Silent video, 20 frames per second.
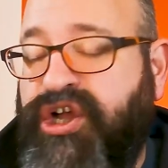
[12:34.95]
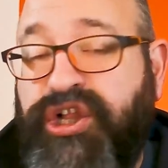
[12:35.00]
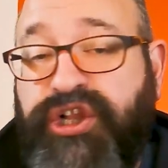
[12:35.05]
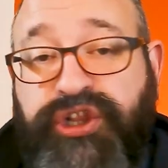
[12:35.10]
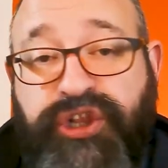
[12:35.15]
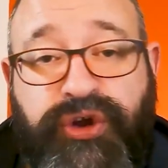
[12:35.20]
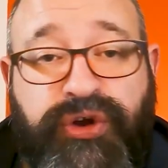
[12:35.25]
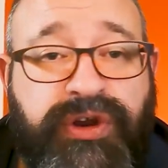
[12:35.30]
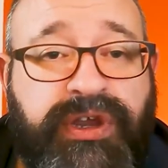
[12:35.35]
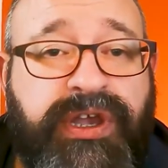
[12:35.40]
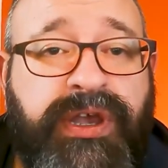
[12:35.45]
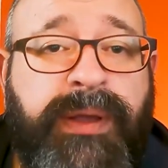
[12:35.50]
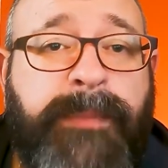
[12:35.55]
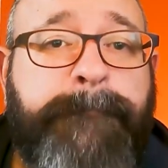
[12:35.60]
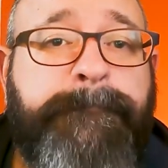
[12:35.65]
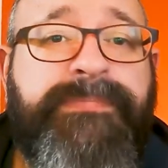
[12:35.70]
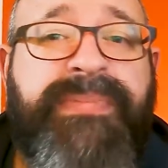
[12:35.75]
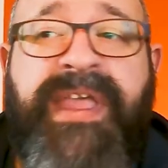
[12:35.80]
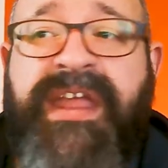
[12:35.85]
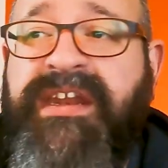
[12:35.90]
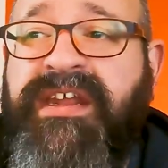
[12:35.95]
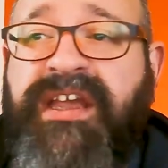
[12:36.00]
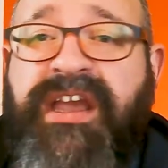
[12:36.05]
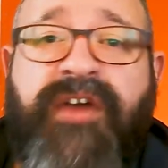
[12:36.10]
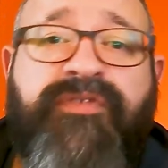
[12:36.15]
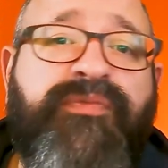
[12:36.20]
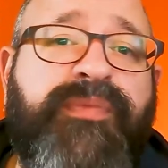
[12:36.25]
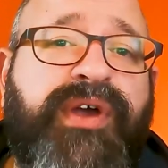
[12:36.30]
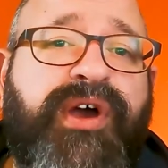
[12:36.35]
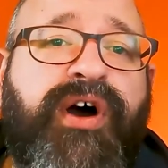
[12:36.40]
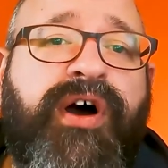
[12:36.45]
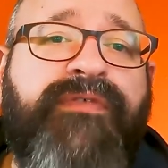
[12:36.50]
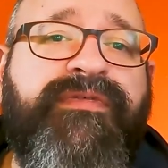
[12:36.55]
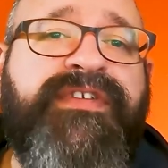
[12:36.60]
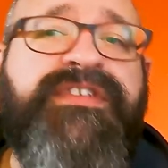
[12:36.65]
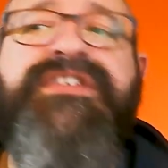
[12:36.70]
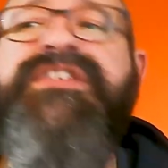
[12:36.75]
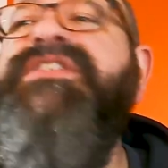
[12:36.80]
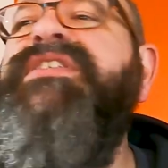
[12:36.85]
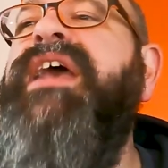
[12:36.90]
clerk in a government
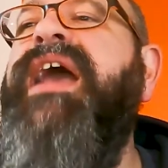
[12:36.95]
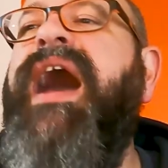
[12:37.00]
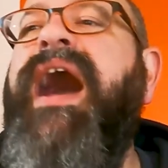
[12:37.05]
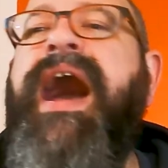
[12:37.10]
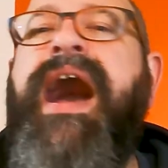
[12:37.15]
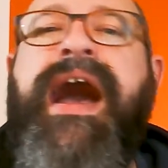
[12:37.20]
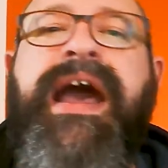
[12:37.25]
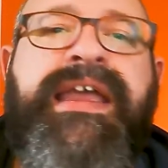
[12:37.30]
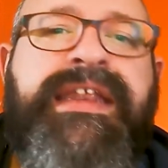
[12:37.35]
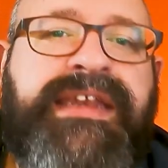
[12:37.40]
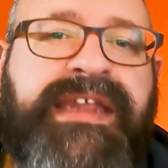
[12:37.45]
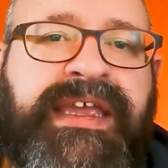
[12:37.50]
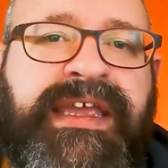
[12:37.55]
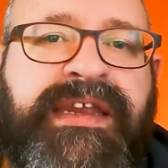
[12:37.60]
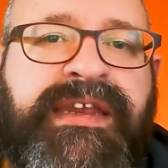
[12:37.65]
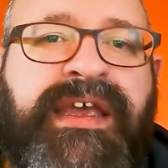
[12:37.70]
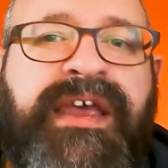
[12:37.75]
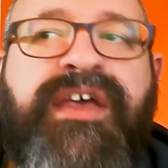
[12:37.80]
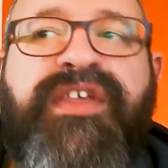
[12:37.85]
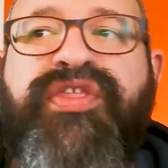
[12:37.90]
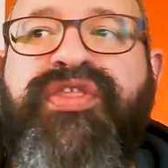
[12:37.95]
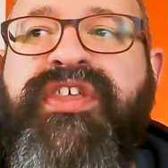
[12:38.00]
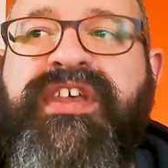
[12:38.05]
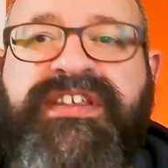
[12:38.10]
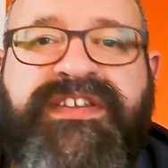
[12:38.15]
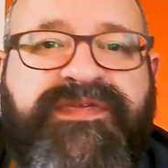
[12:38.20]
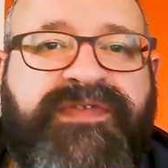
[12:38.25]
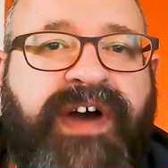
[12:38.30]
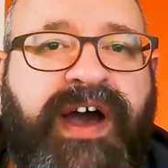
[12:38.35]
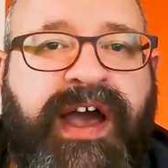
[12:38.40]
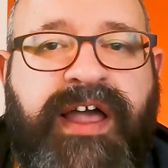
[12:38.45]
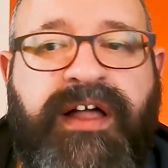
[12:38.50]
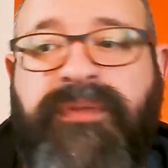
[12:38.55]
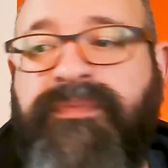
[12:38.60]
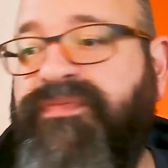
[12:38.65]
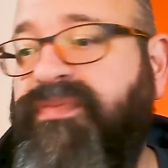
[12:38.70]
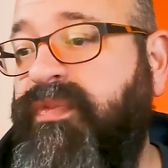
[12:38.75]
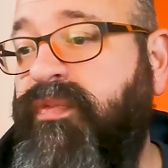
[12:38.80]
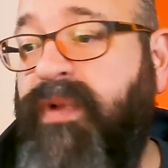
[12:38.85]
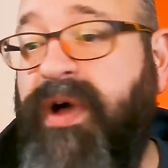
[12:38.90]
office and you say, I need this
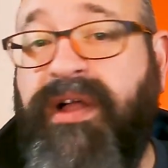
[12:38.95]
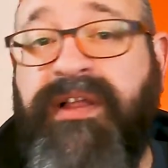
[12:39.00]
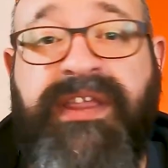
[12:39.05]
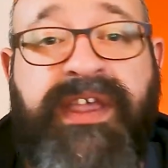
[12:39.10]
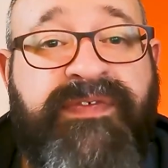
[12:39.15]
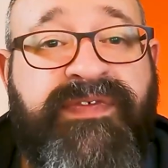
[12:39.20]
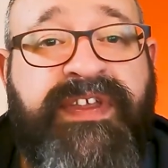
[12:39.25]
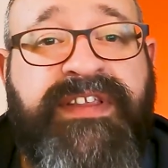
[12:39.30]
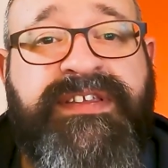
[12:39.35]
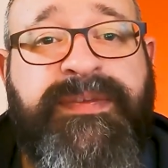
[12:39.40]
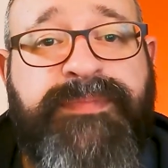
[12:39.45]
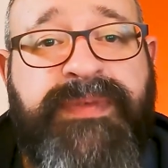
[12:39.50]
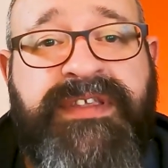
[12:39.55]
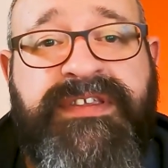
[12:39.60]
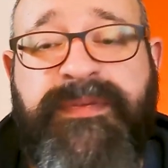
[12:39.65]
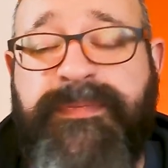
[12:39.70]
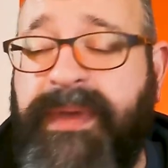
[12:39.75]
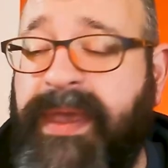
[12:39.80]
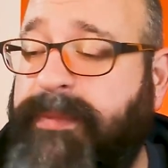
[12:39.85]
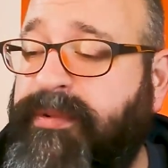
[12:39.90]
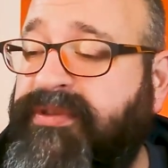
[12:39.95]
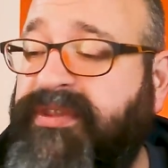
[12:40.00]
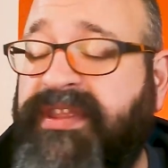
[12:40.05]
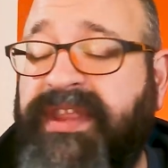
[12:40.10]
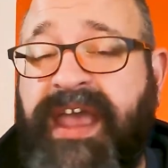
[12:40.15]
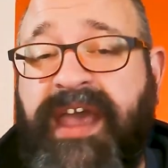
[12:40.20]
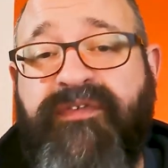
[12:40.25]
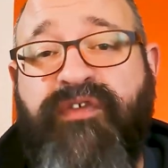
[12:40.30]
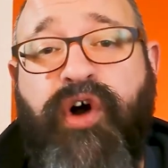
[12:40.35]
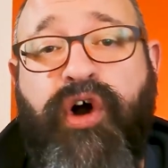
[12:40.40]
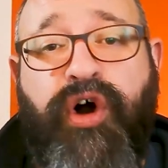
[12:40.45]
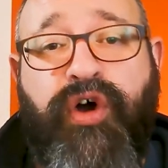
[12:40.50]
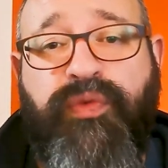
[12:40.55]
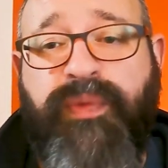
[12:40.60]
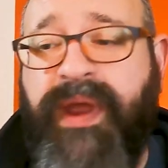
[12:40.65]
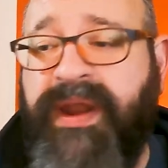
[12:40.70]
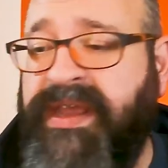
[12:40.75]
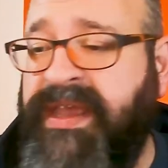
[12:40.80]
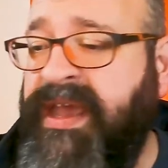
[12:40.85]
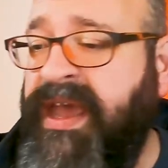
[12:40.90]
file. Well, if it's a piece of paper that they have
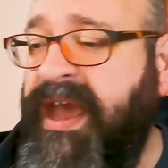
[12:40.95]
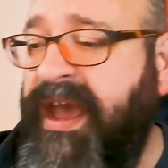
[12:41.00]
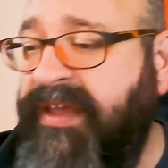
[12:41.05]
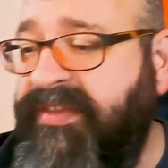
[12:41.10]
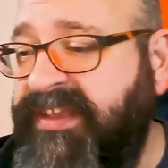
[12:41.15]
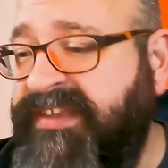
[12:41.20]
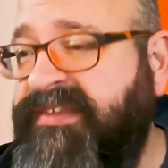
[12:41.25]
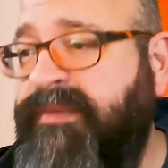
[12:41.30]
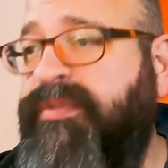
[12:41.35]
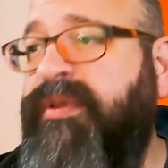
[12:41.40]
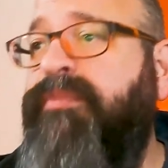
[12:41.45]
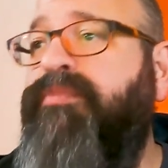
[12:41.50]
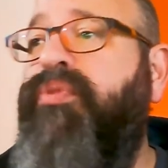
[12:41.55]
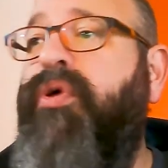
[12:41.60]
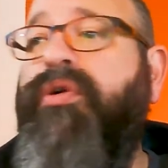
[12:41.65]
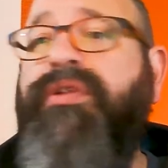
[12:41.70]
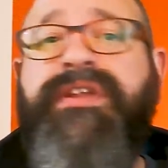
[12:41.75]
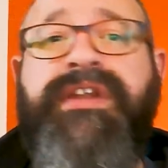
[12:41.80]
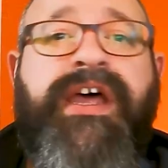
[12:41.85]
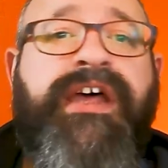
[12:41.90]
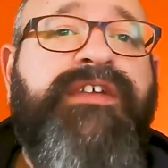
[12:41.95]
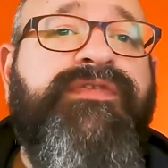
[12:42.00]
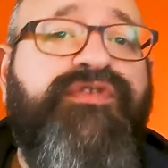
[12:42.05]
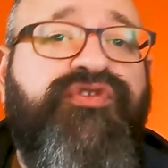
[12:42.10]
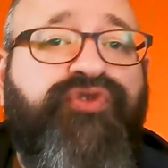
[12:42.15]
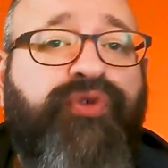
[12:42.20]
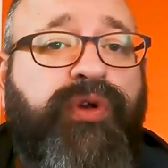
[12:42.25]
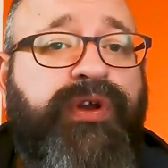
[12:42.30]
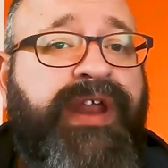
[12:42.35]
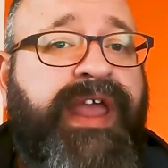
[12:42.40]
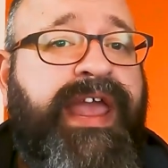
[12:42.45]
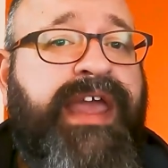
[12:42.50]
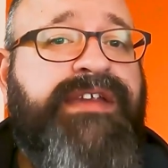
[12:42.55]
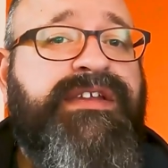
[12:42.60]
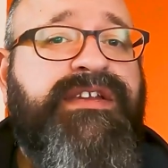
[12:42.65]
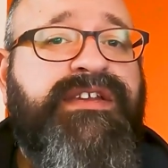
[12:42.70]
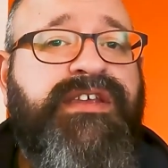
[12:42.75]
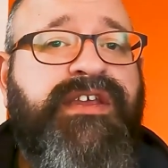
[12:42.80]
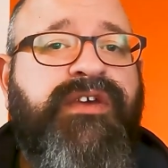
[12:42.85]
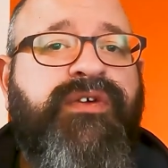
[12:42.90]
already and they simply pull it out of a drawer and
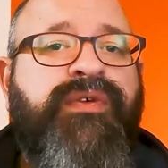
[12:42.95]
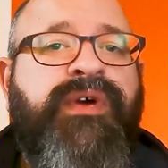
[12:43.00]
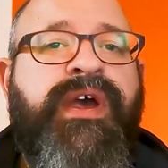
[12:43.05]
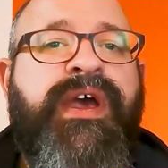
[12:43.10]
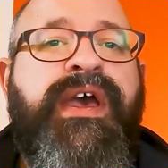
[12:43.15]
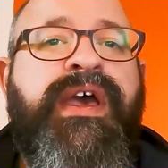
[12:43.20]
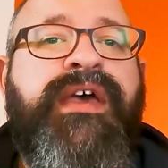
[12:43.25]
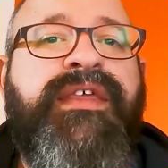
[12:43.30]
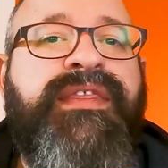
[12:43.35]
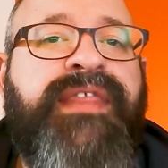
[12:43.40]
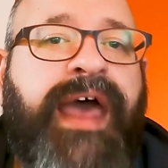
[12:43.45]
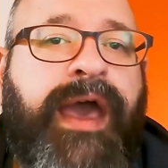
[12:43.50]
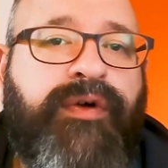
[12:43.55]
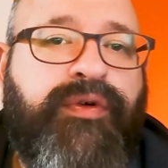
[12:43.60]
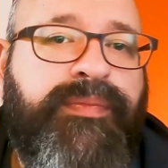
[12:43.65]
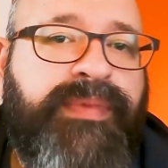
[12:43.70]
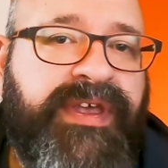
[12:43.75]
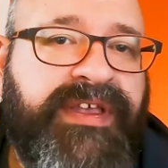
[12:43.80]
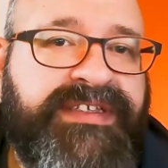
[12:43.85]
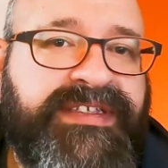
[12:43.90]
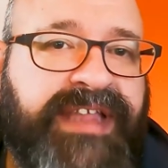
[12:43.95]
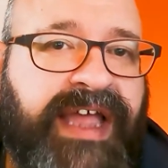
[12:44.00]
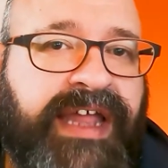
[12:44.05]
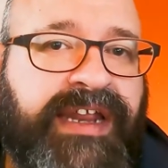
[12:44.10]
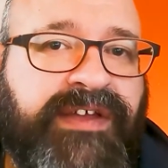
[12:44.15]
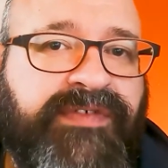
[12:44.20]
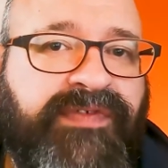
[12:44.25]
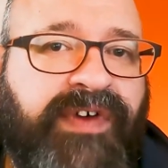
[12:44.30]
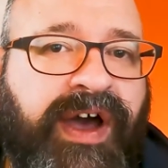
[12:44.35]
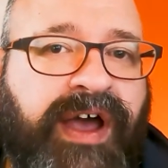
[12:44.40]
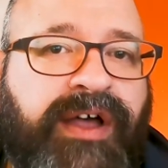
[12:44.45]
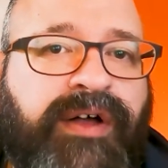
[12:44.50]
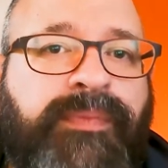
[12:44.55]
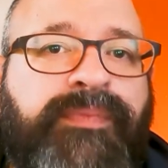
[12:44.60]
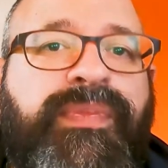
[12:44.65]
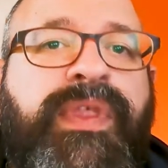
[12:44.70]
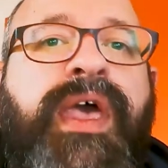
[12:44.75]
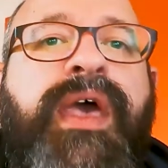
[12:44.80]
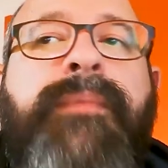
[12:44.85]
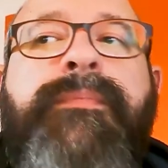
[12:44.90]
hand it to you, that would be a static
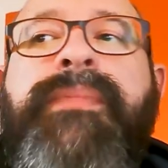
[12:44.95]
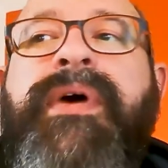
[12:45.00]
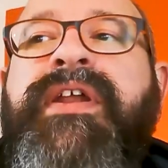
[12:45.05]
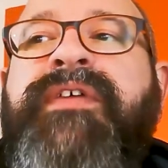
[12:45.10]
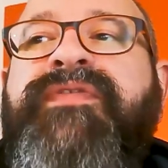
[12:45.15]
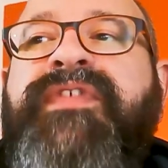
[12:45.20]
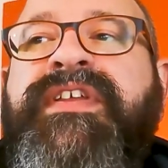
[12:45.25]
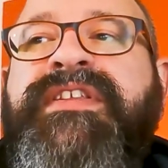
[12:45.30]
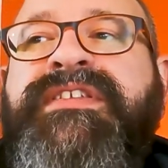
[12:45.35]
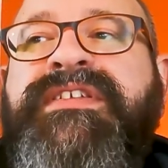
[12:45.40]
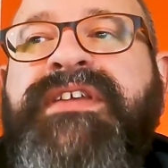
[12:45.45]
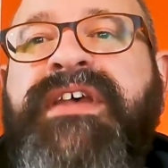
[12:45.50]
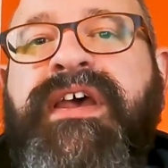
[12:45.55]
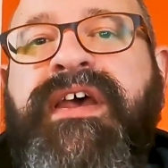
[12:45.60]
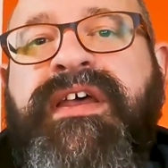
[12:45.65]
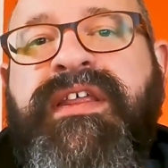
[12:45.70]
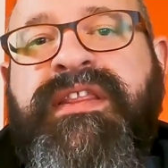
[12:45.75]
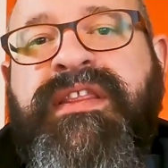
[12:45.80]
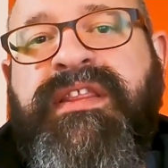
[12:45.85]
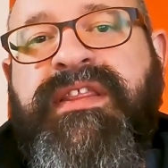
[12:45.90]
file. But if it's